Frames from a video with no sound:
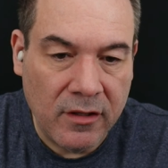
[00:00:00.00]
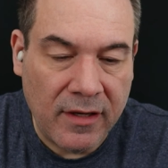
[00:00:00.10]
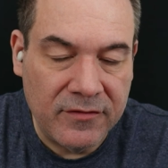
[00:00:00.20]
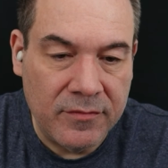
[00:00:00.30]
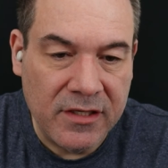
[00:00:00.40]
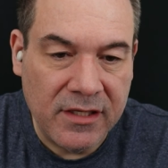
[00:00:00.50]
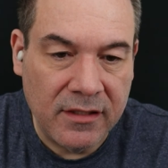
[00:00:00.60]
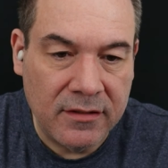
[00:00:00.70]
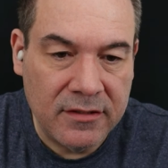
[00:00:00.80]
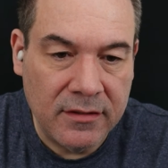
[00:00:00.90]
It'll have some
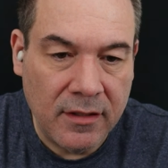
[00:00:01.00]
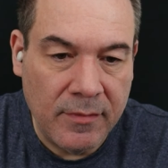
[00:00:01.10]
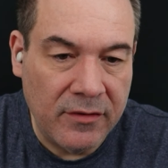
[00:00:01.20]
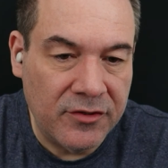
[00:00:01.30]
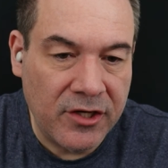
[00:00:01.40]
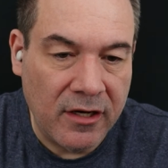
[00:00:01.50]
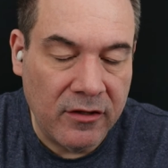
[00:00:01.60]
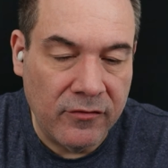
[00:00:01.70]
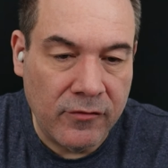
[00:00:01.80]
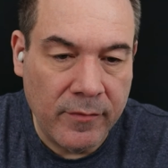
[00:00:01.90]
details about the
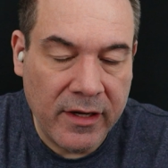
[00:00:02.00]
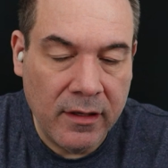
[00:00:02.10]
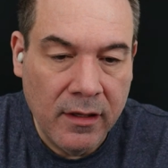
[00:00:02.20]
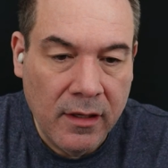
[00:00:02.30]
channel and the format.